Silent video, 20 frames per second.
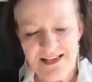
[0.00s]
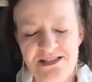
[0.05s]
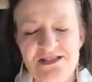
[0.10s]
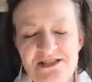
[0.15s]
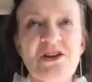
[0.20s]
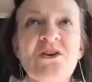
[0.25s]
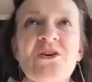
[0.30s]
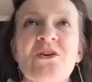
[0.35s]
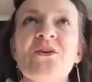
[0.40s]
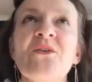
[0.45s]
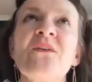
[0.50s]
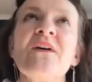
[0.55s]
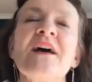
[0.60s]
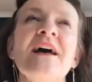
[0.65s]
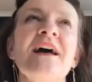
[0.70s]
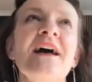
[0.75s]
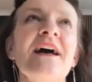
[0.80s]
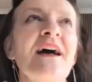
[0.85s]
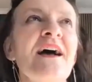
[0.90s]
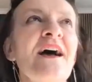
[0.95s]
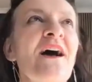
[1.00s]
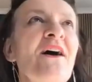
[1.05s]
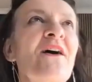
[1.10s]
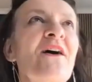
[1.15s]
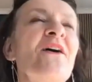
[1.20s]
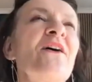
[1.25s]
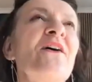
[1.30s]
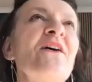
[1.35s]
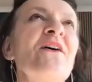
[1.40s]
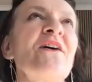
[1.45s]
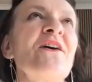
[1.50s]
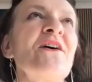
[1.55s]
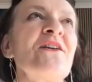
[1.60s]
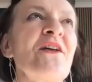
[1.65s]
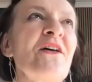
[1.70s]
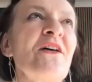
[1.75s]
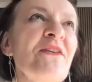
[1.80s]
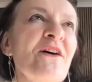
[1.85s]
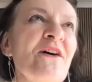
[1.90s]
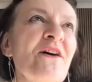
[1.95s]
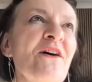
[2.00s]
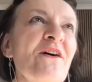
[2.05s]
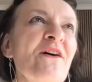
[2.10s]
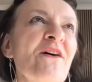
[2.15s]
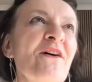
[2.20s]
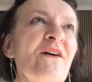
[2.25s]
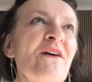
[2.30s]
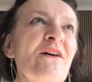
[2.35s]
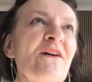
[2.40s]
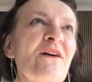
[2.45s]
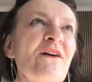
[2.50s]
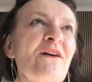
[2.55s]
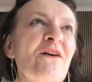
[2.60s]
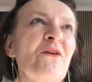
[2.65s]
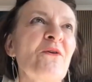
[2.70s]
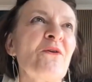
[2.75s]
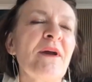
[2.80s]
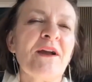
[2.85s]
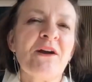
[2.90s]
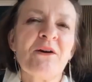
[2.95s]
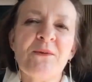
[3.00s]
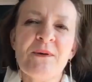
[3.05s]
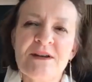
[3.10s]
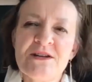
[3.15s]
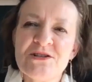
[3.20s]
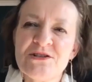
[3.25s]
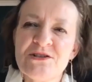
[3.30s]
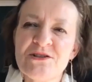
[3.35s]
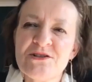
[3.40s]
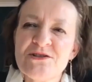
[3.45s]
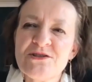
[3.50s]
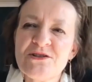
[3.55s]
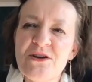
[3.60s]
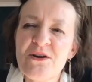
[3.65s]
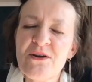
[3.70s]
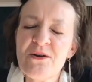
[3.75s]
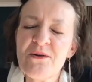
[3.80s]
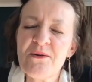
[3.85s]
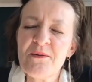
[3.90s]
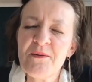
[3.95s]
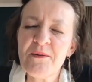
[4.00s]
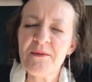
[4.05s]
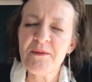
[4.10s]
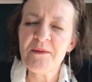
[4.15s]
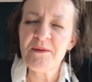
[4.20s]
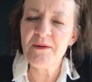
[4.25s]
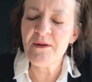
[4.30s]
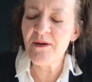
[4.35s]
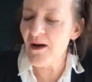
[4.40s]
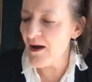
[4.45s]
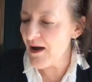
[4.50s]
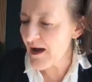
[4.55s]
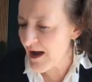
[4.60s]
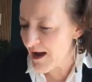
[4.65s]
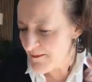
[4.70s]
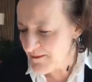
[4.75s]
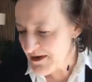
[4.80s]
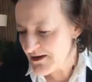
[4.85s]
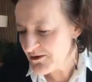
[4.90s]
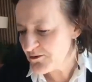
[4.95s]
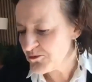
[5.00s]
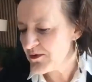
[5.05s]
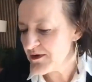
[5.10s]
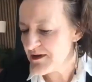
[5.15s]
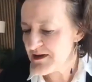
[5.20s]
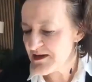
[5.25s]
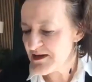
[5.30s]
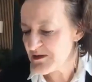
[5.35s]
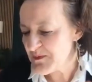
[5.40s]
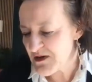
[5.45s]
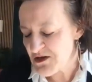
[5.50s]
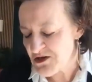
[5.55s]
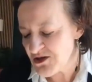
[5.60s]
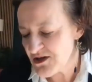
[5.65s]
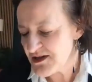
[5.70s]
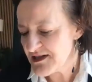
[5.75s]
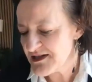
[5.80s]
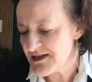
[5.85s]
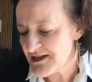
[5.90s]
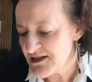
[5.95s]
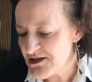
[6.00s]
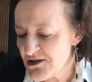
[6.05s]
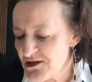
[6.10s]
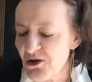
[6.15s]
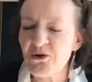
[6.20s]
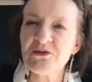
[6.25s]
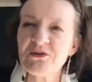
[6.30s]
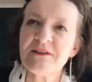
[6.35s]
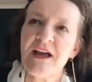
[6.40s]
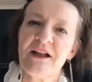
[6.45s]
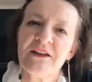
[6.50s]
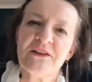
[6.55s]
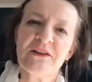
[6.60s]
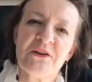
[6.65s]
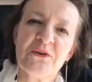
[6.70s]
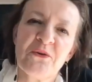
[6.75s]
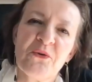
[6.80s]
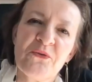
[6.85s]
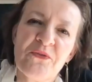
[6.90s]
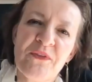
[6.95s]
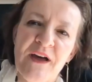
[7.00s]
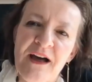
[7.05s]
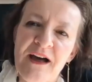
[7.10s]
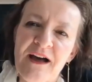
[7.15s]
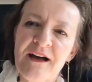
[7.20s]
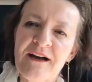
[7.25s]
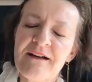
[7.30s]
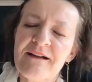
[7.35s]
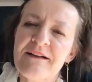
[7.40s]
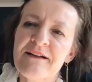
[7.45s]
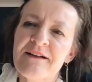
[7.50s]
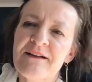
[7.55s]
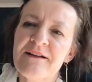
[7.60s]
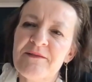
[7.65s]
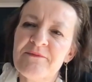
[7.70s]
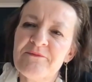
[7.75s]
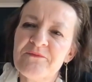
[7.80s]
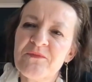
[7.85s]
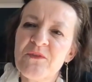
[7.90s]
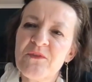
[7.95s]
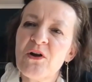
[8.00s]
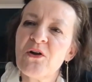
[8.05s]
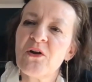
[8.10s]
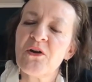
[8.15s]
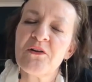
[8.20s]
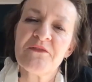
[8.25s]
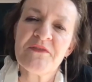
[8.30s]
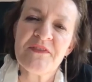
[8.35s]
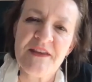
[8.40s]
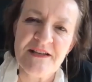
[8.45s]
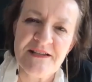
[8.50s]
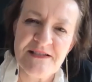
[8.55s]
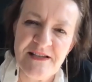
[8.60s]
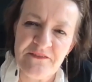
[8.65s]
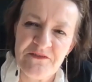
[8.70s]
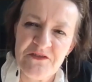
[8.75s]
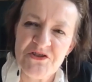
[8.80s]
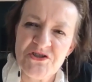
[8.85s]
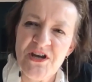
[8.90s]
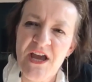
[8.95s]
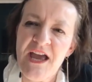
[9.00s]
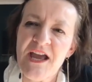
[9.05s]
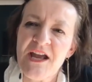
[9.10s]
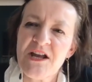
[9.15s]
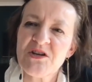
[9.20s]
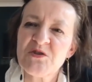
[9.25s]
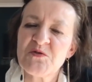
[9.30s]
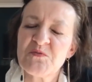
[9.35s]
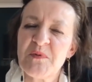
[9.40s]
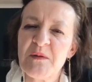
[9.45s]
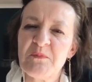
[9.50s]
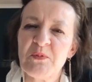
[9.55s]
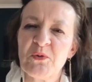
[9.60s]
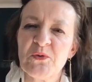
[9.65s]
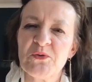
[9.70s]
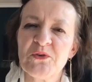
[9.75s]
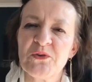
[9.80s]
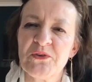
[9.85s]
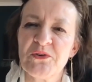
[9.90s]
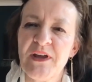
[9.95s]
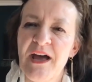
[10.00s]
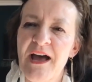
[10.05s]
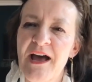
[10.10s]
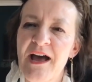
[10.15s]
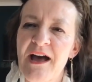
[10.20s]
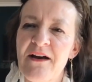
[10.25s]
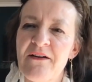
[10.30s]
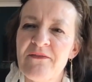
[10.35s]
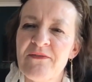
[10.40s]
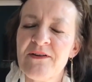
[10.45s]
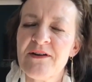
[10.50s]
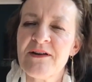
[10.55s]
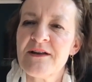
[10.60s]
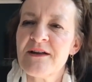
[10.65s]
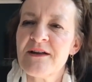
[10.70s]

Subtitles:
So another quick question. So I mean, especially since lockdown and all that, a lot of things have changed. People don't have